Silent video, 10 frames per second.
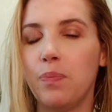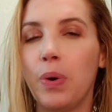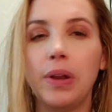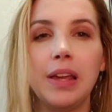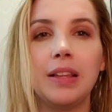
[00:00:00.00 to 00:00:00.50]

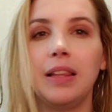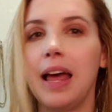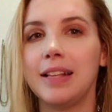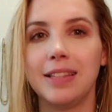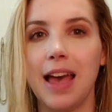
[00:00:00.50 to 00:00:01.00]
putting
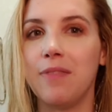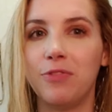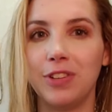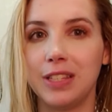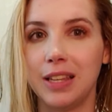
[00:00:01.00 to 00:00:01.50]
less
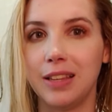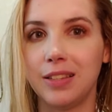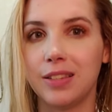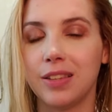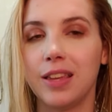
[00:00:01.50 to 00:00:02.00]

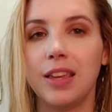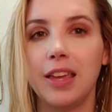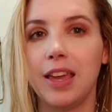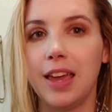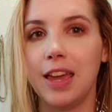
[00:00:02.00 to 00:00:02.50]
emphasis
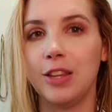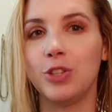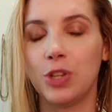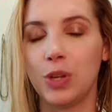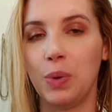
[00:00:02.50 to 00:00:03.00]

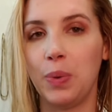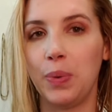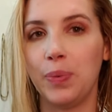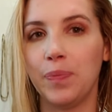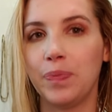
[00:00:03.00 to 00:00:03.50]

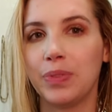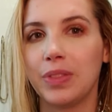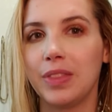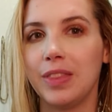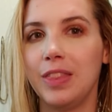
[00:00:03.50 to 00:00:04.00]
into
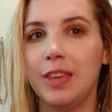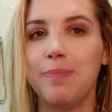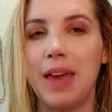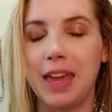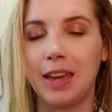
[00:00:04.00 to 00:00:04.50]
the
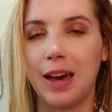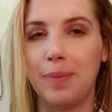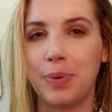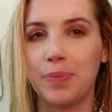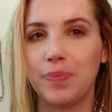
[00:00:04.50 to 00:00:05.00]

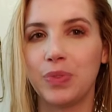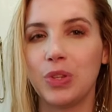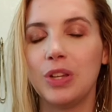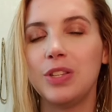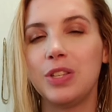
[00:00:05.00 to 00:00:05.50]
makeup
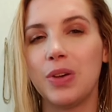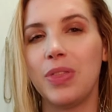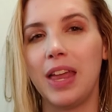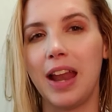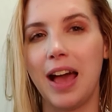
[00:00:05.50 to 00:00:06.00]
so
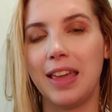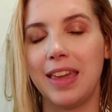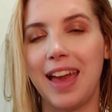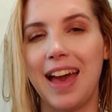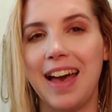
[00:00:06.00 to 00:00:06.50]
that I
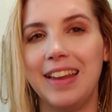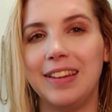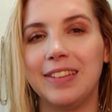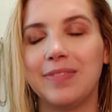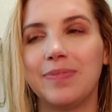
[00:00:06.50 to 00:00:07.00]

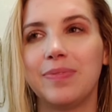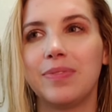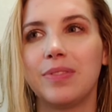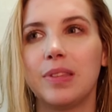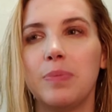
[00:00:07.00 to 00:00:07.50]
can
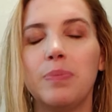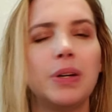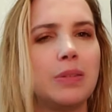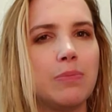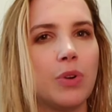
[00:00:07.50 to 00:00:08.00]

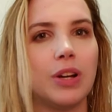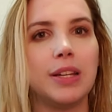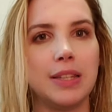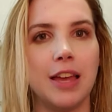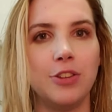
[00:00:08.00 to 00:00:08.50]
put more
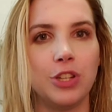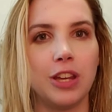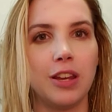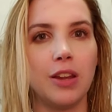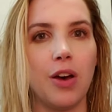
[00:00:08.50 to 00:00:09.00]

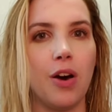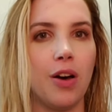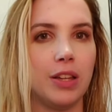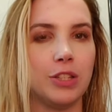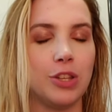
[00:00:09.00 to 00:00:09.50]
attention
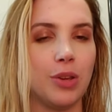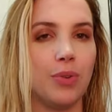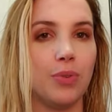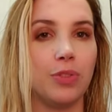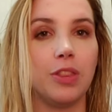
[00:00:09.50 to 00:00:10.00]

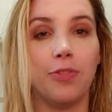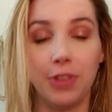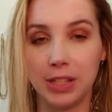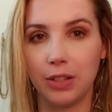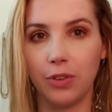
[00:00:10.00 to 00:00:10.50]
onto the
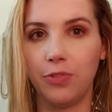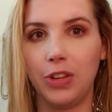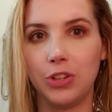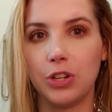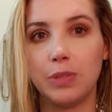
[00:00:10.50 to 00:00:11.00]
physical
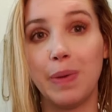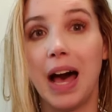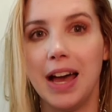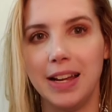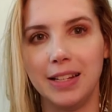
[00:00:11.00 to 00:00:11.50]
features
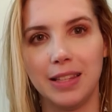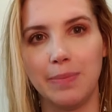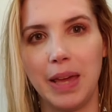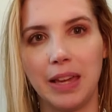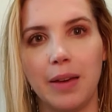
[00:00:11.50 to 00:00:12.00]
behind the
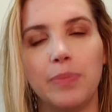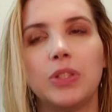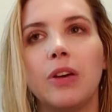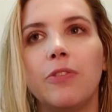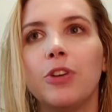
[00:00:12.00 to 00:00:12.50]
makeup.
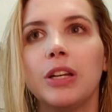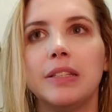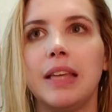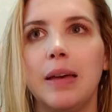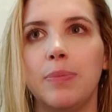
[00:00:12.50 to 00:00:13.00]
So, for
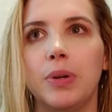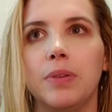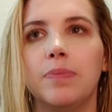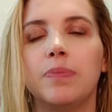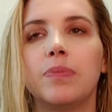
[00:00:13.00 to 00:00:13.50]
example,